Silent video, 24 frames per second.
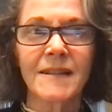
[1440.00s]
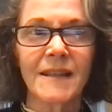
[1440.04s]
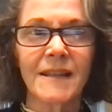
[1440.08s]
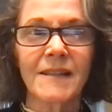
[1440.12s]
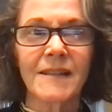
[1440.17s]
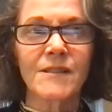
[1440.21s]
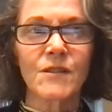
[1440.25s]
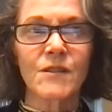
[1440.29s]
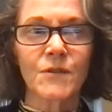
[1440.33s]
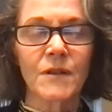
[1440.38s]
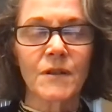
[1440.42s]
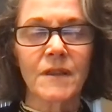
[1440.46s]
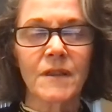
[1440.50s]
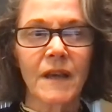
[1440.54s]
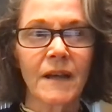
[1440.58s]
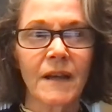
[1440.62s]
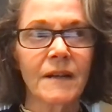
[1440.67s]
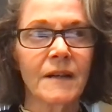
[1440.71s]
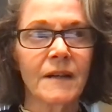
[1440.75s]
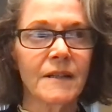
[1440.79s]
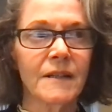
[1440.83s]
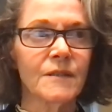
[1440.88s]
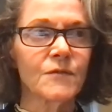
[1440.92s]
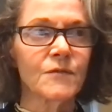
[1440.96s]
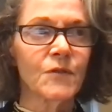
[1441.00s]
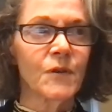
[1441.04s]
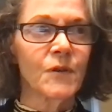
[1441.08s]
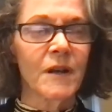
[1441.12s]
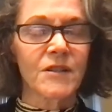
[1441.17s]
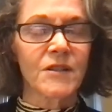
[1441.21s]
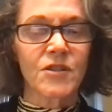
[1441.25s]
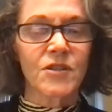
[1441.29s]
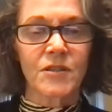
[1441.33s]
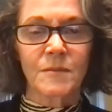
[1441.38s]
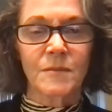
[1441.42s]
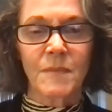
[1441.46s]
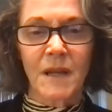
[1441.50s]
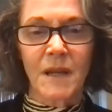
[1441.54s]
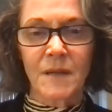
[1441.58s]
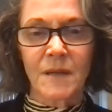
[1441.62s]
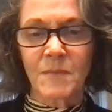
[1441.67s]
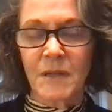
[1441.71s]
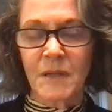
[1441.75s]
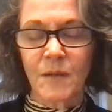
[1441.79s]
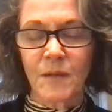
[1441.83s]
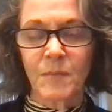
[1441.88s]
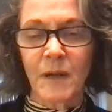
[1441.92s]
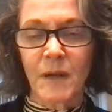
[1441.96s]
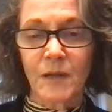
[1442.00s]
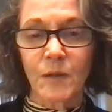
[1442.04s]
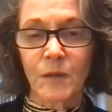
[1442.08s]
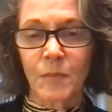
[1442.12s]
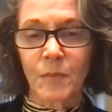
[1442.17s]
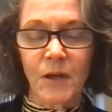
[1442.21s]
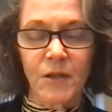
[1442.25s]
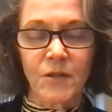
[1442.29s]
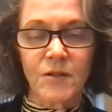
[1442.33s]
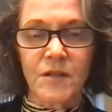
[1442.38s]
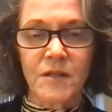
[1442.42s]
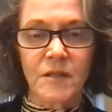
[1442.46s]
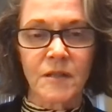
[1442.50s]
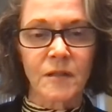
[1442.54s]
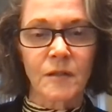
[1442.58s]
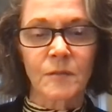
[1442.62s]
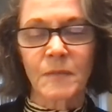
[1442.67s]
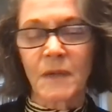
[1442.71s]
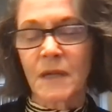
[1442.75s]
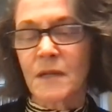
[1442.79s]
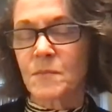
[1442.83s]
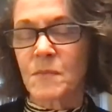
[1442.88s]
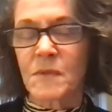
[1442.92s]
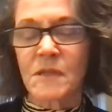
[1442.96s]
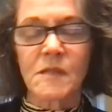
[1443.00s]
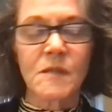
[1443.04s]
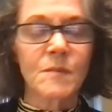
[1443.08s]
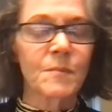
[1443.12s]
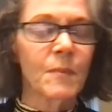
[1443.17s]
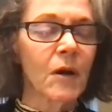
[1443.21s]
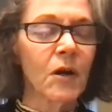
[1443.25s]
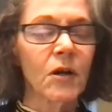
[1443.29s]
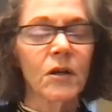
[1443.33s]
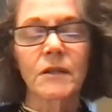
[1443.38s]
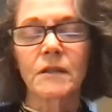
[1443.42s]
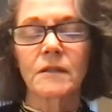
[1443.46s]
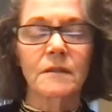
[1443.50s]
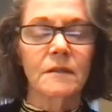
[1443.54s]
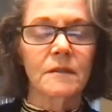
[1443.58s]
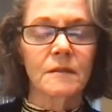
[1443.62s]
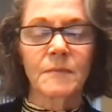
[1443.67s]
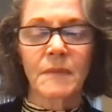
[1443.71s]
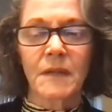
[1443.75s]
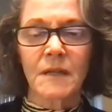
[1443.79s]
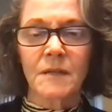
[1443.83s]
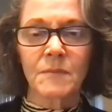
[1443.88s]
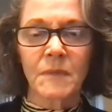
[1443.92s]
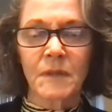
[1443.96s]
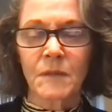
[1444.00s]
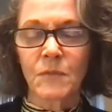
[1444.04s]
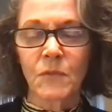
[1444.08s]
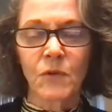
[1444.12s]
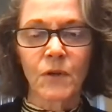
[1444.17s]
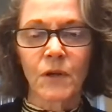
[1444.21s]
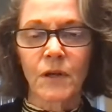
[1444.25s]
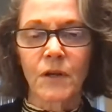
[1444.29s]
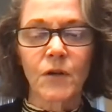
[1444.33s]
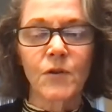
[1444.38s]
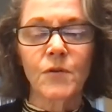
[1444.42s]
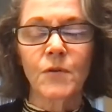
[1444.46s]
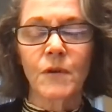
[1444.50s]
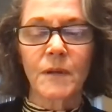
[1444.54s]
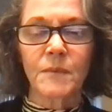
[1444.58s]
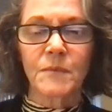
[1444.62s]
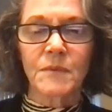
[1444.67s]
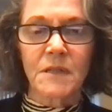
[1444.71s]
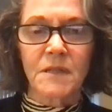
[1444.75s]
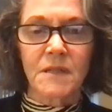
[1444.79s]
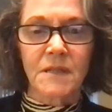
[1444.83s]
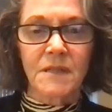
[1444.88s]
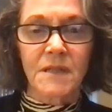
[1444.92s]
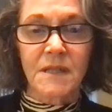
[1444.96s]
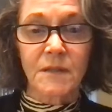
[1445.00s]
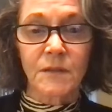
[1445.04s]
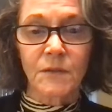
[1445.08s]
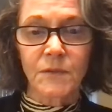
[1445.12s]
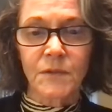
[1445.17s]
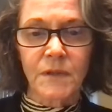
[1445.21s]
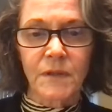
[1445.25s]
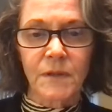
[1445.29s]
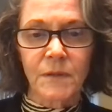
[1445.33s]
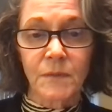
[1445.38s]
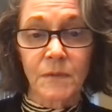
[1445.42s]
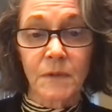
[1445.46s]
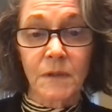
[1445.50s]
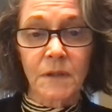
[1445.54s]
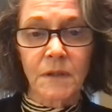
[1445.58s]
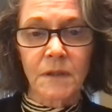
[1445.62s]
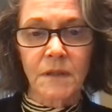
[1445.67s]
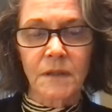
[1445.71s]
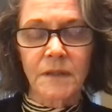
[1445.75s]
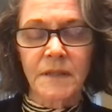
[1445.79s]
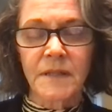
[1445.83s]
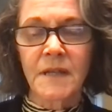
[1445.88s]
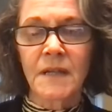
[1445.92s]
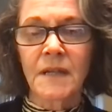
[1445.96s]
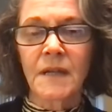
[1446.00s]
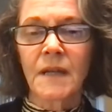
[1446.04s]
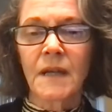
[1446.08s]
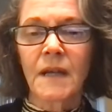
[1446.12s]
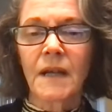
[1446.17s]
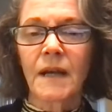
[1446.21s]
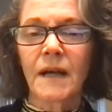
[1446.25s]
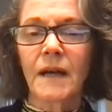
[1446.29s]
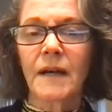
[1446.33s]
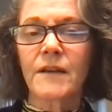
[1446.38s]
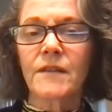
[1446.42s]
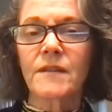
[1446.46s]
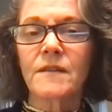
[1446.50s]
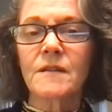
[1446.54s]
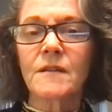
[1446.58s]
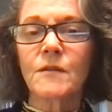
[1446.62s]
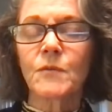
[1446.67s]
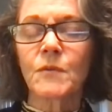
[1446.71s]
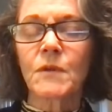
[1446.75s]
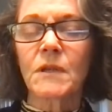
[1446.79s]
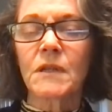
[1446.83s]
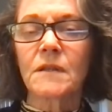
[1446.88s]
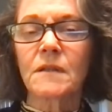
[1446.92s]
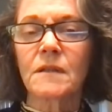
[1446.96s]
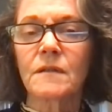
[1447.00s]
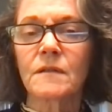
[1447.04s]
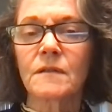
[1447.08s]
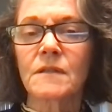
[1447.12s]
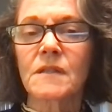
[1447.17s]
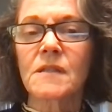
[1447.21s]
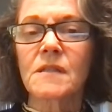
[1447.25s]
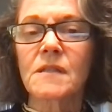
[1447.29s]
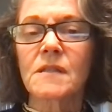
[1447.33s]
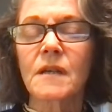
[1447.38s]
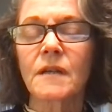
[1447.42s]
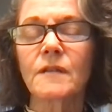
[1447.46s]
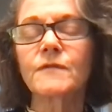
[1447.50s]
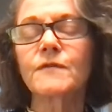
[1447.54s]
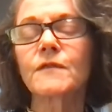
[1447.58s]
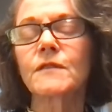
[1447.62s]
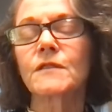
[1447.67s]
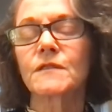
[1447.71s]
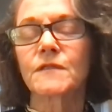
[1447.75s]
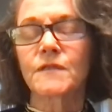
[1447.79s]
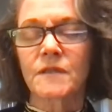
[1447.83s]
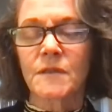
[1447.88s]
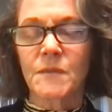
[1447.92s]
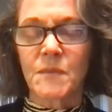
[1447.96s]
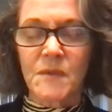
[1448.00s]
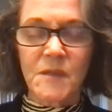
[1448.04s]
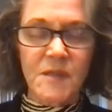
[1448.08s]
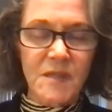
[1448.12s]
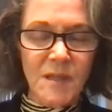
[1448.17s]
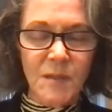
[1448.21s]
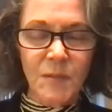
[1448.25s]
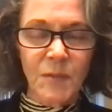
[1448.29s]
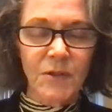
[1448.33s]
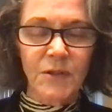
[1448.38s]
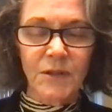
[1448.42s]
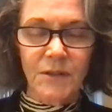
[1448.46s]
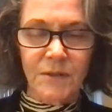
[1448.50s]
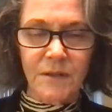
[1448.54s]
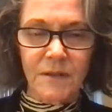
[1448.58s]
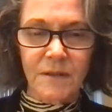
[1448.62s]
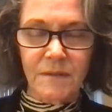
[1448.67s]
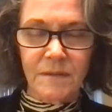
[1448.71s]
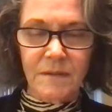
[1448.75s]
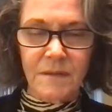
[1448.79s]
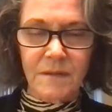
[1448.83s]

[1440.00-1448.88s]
and answering that kind of question made me a better person or made me smarter or made me more equipped to deal with the world. I think we suffer from similar